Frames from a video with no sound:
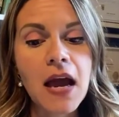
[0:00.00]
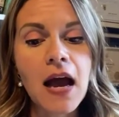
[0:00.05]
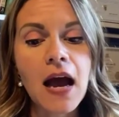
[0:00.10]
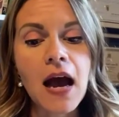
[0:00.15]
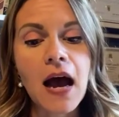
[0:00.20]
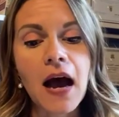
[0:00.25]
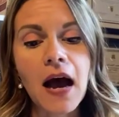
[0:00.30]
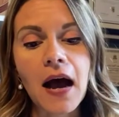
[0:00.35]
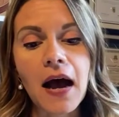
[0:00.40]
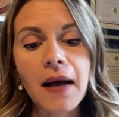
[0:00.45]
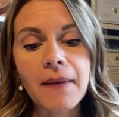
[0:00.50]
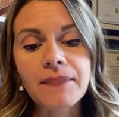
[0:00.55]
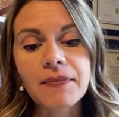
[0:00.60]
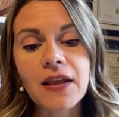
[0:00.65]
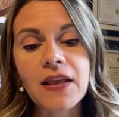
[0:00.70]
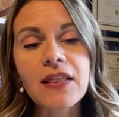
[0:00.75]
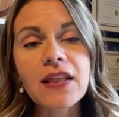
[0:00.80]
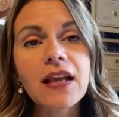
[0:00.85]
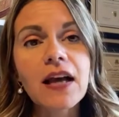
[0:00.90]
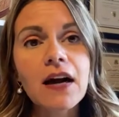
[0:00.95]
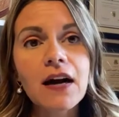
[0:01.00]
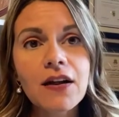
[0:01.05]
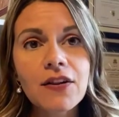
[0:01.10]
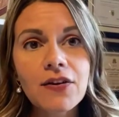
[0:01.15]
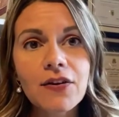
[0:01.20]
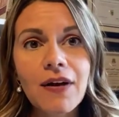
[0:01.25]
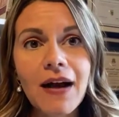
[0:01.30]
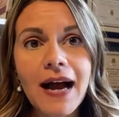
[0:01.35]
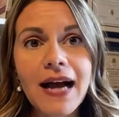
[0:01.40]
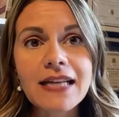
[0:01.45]
The
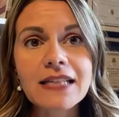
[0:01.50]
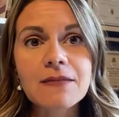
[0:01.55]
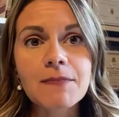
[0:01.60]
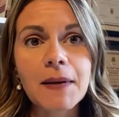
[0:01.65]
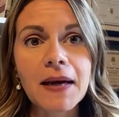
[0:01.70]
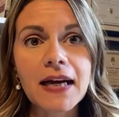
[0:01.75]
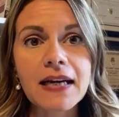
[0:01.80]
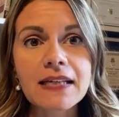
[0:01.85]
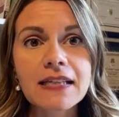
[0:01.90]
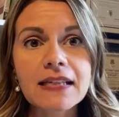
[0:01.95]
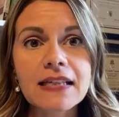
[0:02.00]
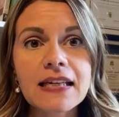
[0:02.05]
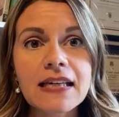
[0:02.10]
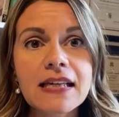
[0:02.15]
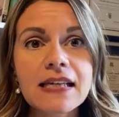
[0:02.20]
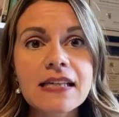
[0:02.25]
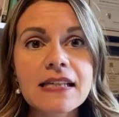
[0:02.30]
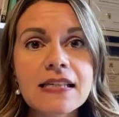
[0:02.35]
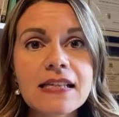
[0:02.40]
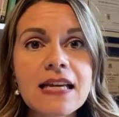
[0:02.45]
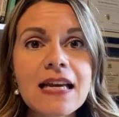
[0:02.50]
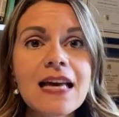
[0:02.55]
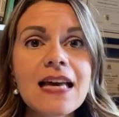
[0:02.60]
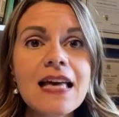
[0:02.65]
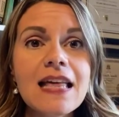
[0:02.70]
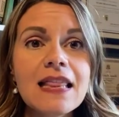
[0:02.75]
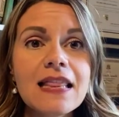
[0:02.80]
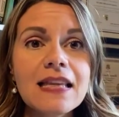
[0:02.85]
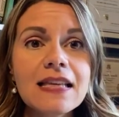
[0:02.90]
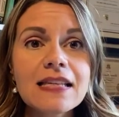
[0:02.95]
other aspect is
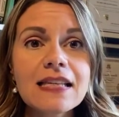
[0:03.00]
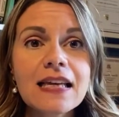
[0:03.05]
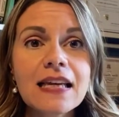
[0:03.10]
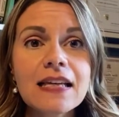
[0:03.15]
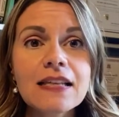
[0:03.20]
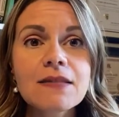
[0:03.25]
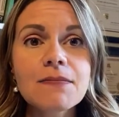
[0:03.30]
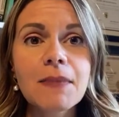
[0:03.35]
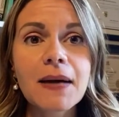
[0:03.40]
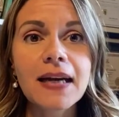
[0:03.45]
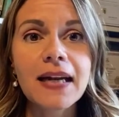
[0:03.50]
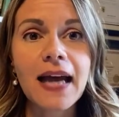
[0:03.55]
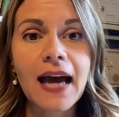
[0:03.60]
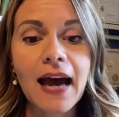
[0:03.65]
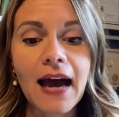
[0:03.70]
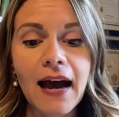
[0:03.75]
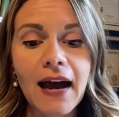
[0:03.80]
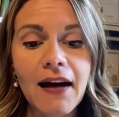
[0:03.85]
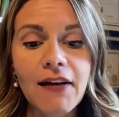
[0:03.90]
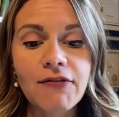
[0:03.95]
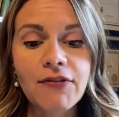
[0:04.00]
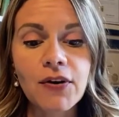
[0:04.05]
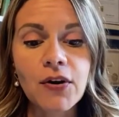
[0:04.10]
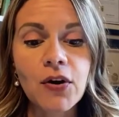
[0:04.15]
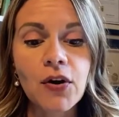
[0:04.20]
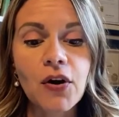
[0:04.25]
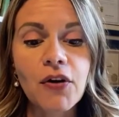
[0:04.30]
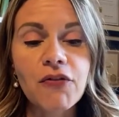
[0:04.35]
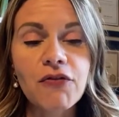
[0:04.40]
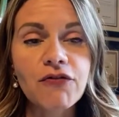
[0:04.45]
these kids might have
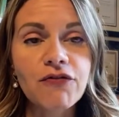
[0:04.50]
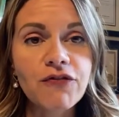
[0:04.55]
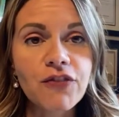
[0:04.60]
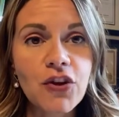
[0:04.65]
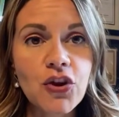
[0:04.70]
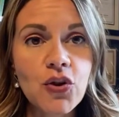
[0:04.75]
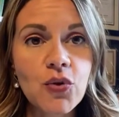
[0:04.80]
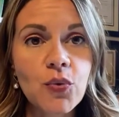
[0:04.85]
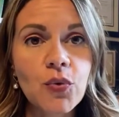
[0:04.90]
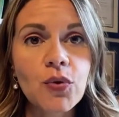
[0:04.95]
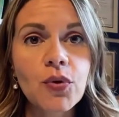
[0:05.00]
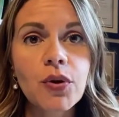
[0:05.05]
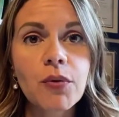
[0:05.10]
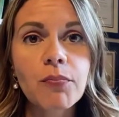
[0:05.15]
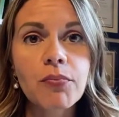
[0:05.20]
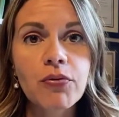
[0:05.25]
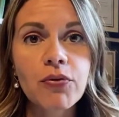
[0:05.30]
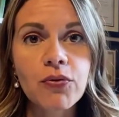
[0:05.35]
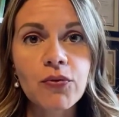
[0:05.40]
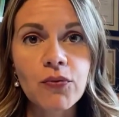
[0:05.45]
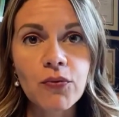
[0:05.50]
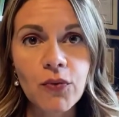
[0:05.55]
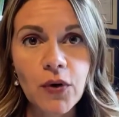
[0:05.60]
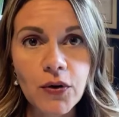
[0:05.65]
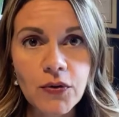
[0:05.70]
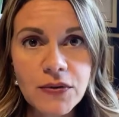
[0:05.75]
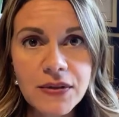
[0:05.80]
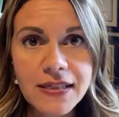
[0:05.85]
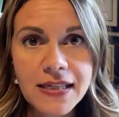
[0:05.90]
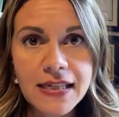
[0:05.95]
visual
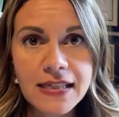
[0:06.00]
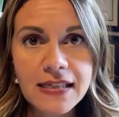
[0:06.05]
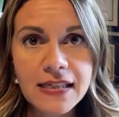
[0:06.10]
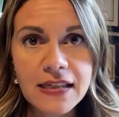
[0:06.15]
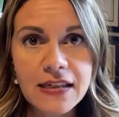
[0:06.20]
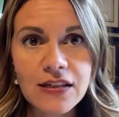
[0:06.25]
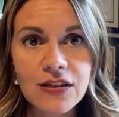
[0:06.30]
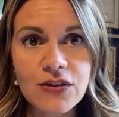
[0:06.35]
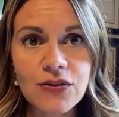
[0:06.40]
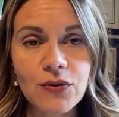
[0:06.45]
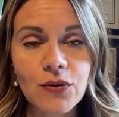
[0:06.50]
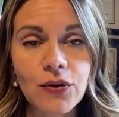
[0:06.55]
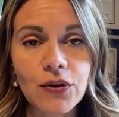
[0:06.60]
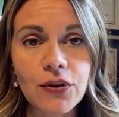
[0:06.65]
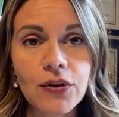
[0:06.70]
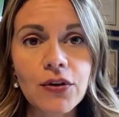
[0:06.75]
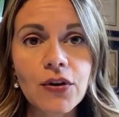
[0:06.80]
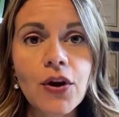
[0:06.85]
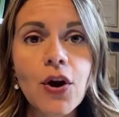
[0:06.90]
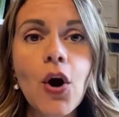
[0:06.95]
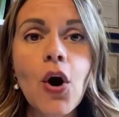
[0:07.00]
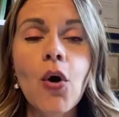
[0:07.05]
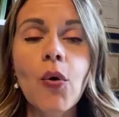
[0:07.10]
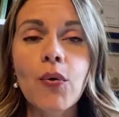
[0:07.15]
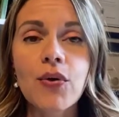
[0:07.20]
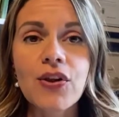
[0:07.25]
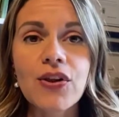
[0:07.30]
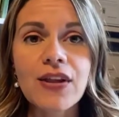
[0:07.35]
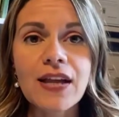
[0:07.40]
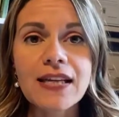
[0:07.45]
processing disorder,
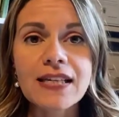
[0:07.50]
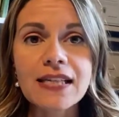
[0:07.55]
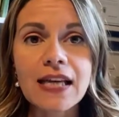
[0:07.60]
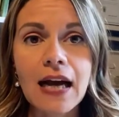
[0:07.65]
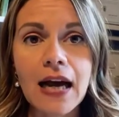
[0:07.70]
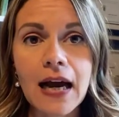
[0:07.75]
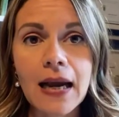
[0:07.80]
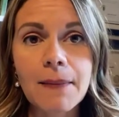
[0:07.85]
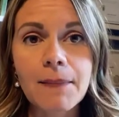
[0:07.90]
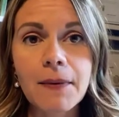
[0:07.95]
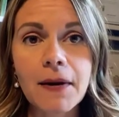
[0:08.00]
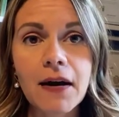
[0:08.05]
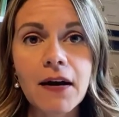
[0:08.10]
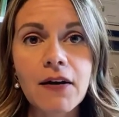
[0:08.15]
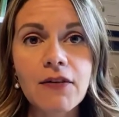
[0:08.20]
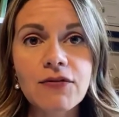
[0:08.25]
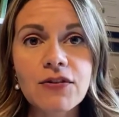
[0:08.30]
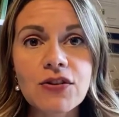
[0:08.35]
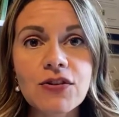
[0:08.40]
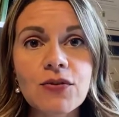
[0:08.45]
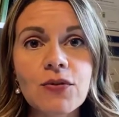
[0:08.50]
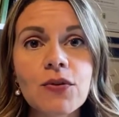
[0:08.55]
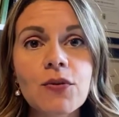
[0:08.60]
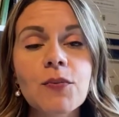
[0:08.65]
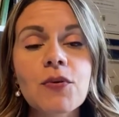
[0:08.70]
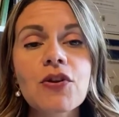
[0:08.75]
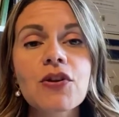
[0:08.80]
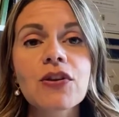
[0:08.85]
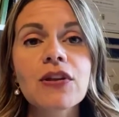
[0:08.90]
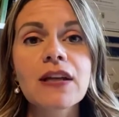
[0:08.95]
which is a type of disorder
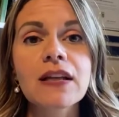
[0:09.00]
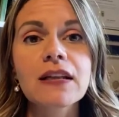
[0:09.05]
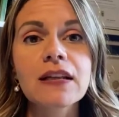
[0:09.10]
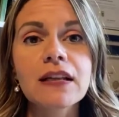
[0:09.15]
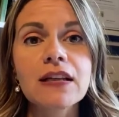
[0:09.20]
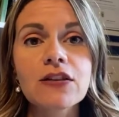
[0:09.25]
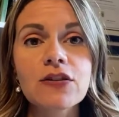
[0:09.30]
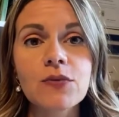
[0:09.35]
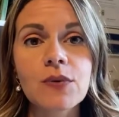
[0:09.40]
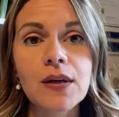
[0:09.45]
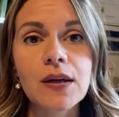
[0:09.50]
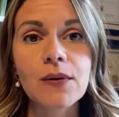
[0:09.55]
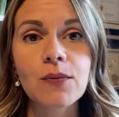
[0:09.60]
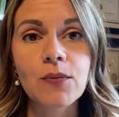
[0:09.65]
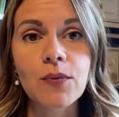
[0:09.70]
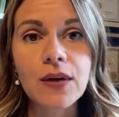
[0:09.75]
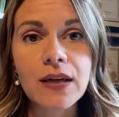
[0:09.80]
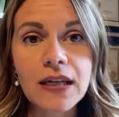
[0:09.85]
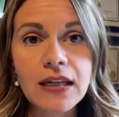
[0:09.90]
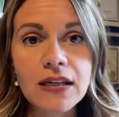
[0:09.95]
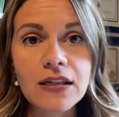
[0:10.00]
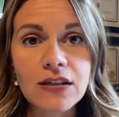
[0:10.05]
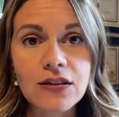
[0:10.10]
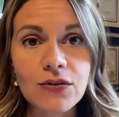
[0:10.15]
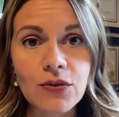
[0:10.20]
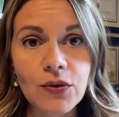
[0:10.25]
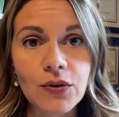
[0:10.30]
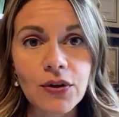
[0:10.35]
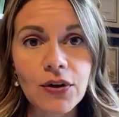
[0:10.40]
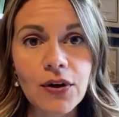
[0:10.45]
which can lead to a reading
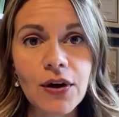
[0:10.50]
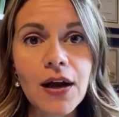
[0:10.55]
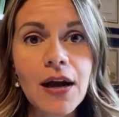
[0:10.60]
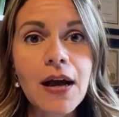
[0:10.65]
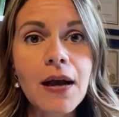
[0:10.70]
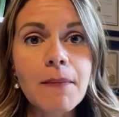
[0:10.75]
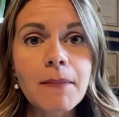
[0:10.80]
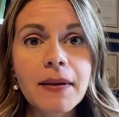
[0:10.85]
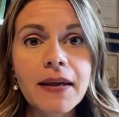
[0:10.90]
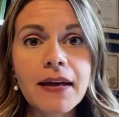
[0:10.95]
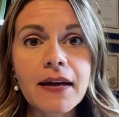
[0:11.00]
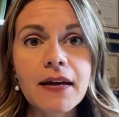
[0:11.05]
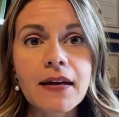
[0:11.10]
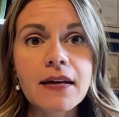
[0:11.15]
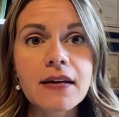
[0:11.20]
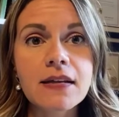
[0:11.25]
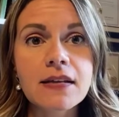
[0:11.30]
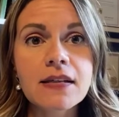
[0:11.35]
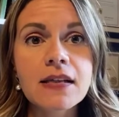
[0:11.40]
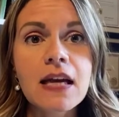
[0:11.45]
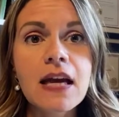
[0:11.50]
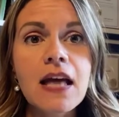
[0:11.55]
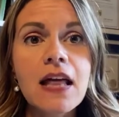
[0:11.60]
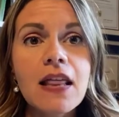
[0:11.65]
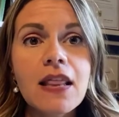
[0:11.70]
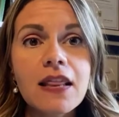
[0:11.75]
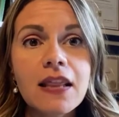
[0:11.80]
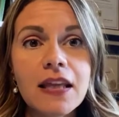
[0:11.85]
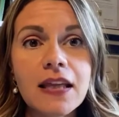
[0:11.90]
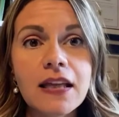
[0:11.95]
disorder because
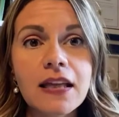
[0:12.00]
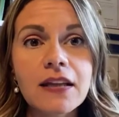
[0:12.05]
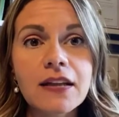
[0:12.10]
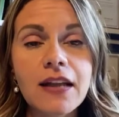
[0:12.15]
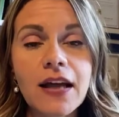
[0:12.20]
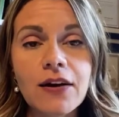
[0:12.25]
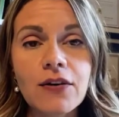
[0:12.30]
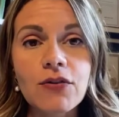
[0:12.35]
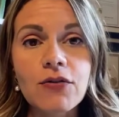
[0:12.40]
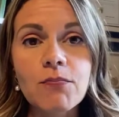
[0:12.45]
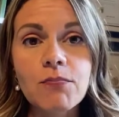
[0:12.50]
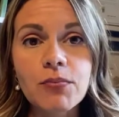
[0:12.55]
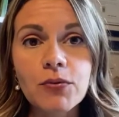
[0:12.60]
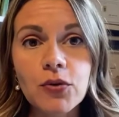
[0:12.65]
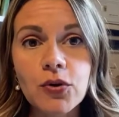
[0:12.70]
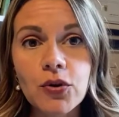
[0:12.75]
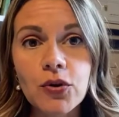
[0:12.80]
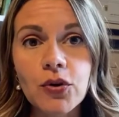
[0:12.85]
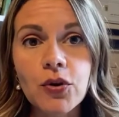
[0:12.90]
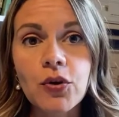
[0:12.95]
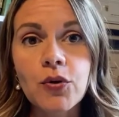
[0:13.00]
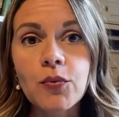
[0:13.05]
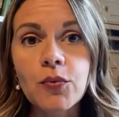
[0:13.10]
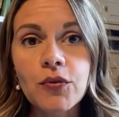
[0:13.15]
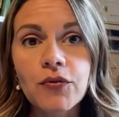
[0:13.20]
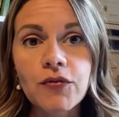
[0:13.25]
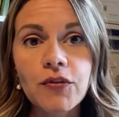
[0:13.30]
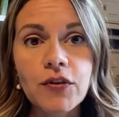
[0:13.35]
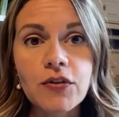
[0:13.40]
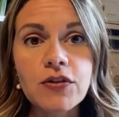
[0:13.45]
the letters blur,
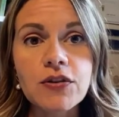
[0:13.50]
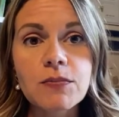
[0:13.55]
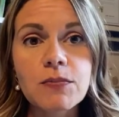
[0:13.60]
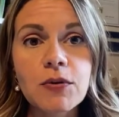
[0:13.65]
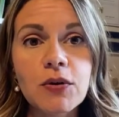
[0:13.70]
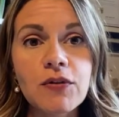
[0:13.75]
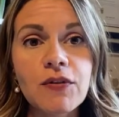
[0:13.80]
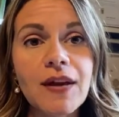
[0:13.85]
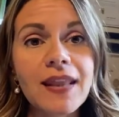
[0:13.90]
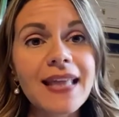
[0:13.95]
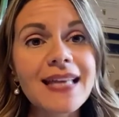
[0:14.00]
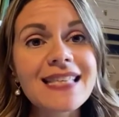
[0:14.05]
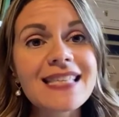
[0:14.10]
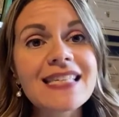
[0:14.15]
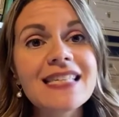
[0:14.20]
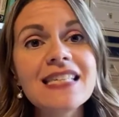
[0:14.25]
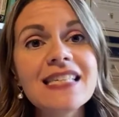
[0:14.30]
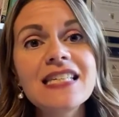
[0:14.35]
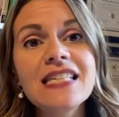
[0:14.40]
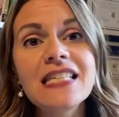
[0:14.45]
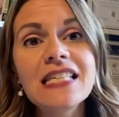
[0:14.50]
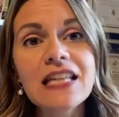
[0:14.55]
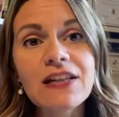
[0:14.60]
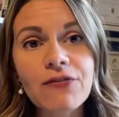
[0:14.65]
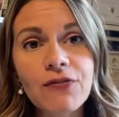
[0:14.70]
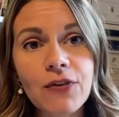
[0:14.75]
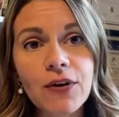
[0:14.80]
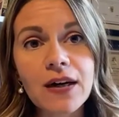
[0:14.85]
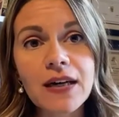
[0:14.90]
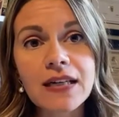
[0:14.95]
reverse, move. And that's
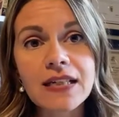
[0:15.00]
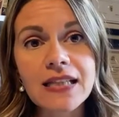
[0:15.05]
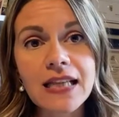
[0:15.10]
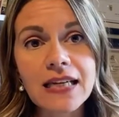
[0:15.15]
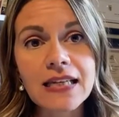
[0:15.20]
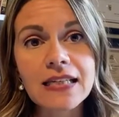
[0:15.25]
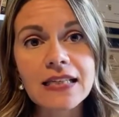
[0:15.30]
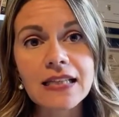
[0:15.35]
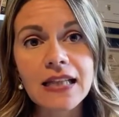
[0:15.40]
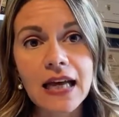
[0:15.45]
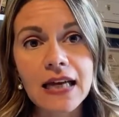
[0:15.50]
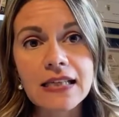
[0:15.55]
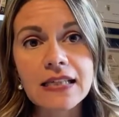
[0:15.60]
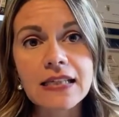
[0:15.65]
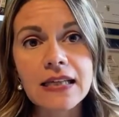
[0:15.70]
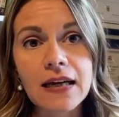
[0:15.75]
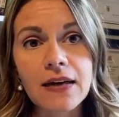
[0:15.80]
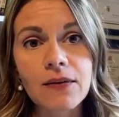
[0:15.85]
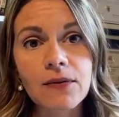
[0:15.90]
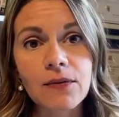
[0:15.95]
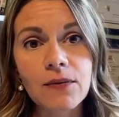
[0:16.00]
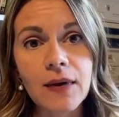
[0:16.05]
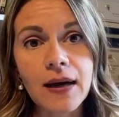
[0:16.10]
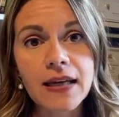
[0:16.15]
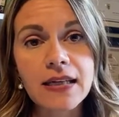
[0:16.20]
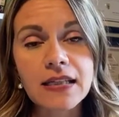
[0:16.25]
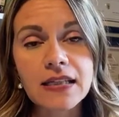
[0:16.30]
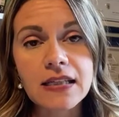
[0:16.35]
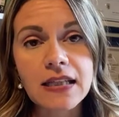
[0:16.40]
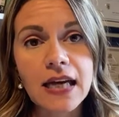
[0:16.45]
different than dyslexia, right?
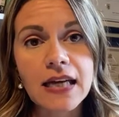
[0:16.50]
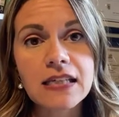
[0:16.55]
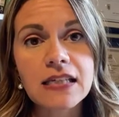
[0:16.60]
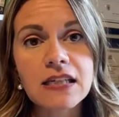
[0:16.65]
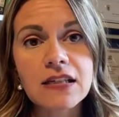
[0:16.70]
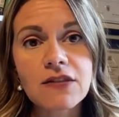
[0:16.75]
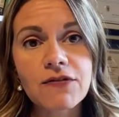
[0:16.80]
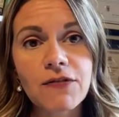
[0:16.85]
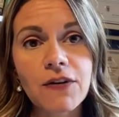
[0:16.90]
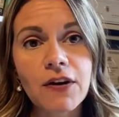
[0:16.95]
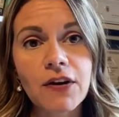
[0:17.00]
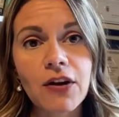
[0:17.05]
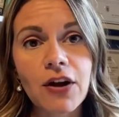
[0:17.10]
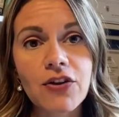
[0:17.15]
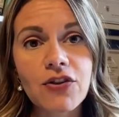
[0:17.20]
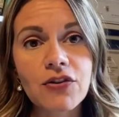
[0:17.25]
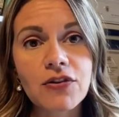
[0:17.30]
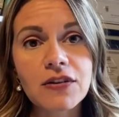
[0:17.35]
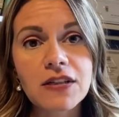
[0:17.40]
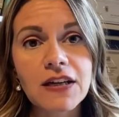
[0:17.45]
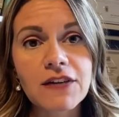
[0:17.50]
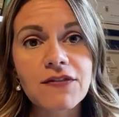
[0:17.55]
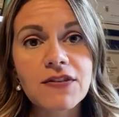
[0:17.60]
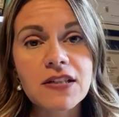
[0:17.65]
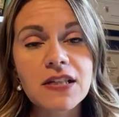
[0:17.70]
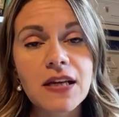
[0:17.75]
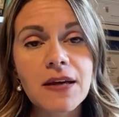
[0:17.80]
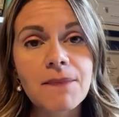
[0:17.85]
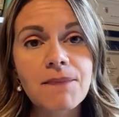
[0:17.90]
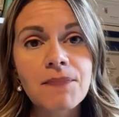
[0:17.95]
Dyslexia is a phonological
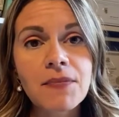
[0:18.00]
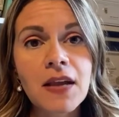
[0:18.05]
deficit.